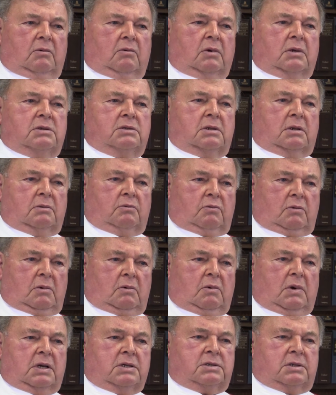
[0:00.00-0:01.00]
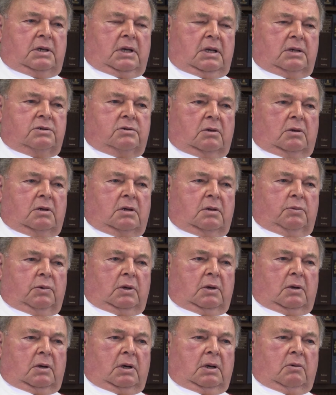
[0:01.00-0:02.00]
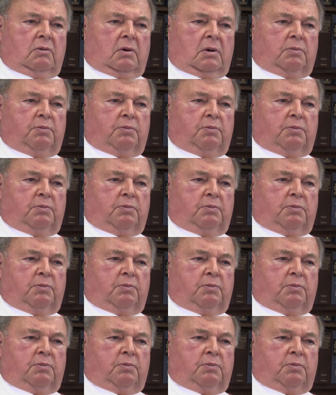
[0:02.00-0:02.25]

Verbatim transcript: was a residential community where